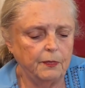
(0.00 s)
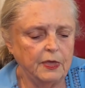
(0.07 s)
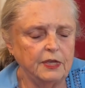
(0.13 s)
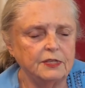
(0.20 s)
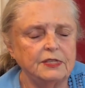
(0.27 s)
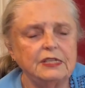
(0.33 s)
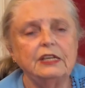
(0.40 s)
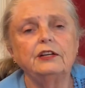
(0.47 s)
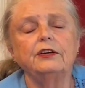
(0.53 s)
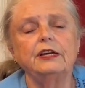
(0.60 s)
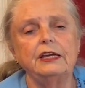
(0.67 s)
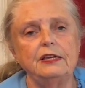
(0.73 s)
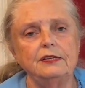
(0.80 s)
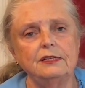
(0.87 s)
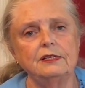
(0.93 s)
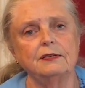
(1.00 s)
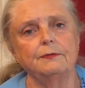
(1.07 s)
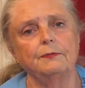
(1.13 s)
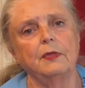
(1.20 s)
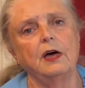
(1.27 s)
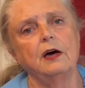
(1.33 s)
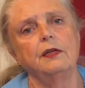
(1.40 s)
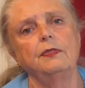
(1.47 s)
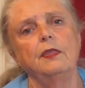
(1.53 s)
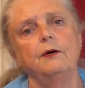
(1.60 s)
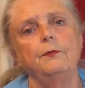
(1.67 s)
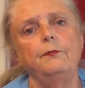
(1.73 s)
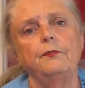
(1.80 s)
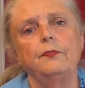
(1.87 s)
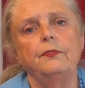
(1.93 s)
his series on
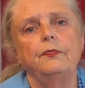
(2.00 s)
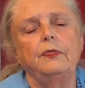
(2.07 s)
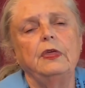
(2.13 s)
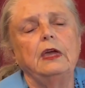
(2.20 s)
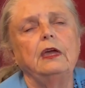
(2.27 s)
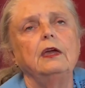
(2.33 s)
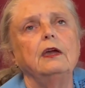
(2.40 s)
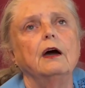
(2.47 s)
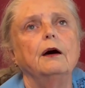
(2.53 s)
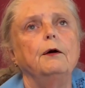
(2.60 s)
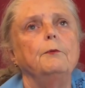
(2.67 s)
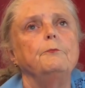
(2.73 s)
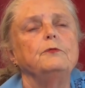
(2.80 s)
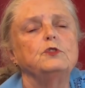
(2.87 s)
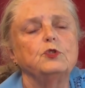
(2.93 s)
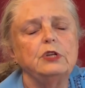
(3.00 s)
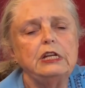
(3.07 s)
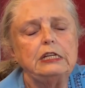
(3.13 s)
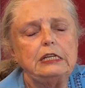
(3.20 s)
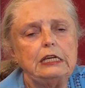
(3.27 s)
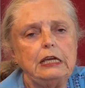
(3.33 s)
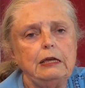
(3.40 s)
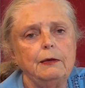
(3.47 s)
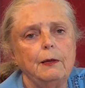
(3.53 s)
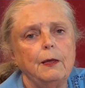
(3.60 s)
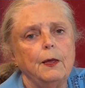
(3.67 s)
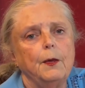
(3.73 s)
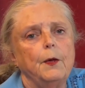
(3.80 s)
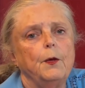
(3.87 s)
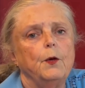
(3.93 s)
the Trinity
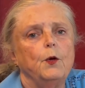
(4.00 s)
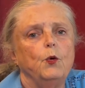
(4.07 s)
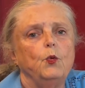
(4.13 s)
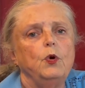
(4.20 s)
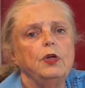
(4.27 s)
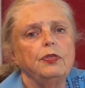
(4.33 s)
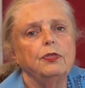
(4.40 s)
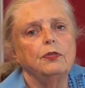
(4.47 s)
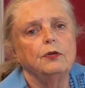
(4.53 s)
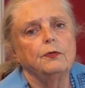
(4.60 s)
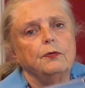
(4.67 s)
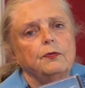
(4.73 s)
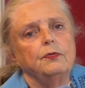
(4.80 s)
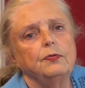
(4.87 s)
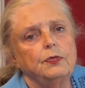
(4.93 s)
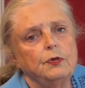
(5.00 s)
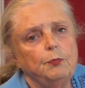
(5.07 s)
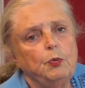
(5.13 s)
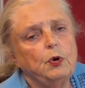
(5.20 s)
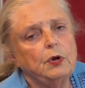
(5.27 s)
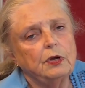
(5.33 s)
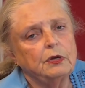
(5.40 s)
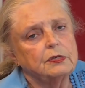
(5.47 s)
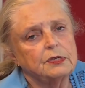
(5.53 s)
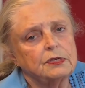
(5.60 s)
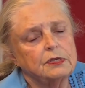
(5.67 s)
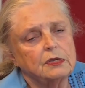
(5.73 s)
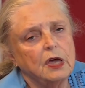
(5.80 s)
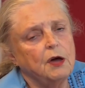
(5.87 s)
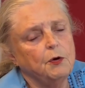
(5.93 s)
with the
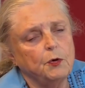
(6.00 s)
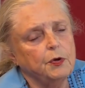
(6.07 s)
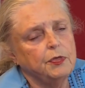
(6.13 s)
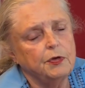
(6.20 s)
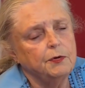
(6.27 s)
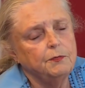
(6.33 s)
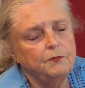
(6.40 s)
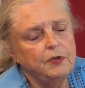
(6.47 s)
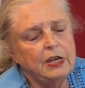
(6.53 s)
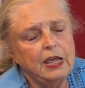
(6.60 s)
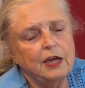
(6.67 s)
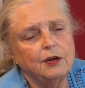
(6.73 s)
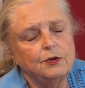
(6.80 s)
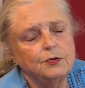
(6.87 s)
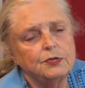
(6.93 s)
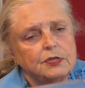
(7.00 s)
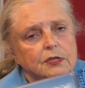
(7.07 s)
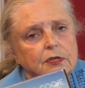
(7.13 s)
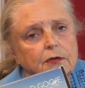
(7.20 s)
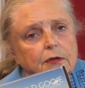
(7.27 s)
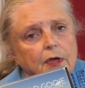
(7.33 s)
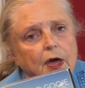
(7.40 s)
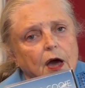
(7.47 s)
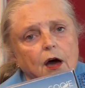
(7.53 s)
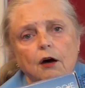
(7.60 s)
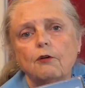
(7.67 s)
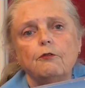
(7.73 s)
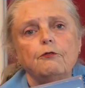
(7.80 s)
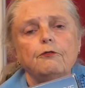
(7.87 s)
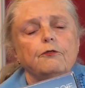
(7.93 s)
books or the videos
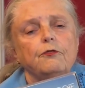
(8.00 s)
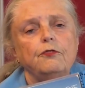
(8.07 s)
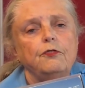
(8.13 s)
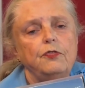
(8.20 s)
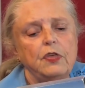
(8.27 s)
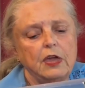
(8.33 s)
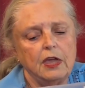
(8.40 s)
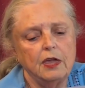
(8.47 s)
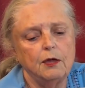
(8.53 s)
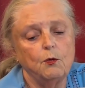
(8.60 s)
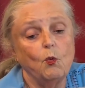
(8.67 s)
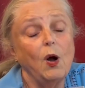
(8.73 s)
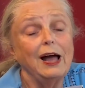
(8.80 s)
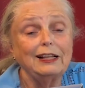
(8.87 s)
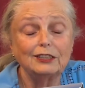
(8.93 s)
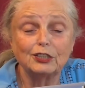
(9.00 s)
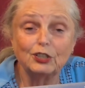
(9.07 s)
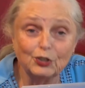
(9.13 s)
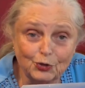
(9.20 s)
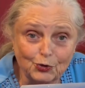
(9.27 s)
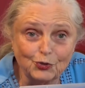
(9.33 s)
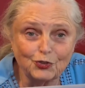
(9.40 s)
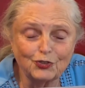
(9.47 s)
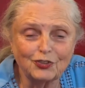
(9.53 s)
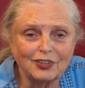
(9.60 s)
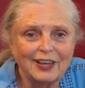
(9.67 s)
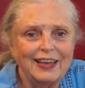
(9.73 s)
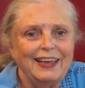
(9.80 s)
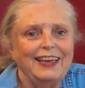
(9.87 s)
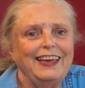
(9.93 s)
of the wild goose.
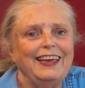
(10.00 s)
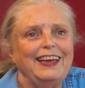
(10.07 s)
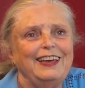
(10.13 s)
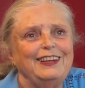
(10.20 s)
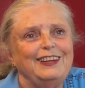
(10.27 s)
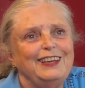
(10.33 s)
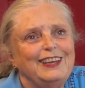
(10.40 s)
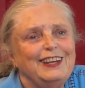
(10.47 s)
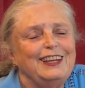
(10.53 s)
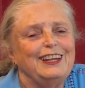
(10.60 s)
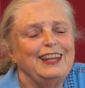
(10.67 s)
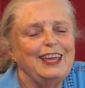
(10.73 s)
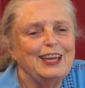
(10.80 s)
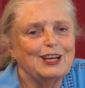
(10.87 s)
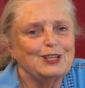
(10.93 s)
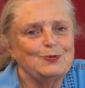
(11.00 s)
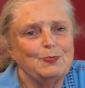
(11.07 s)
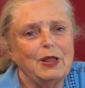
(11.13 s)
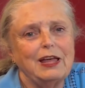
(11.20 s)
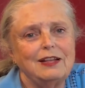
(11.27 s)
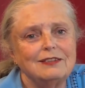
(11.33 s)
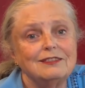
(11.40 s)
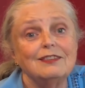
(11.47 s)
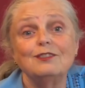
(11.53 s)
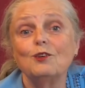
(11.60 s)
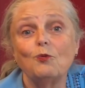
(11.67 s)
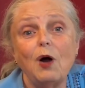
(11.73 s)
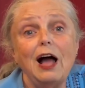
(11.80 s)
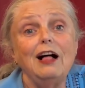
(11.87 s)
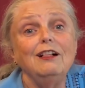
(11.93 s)
And in it, he explains that the
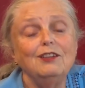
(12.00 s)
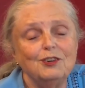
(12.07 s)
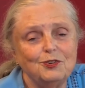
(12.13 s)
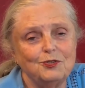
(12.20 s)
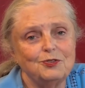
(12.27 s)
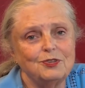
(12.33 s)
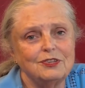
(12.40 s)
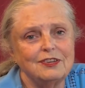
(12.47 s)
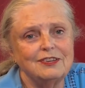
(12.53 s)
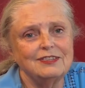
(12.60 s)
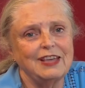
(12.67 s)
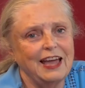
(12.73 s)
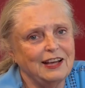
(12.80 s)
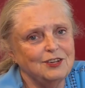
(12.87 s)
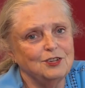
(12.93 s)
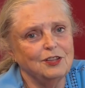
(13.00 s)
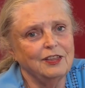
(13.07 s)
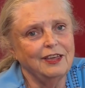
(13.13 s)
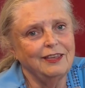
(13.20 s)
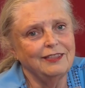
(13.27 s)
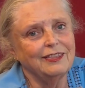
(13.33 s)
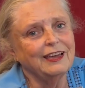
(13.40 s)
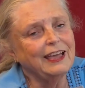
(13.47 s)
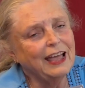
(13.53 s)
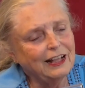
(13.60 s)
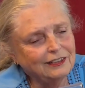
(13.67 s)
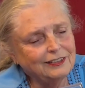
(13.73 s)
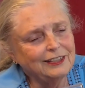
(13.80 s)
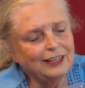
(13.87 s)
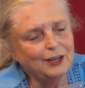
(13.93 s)
wild goose is actually the
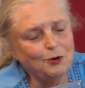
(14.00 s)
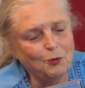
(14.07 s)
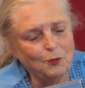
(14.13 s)
Celtic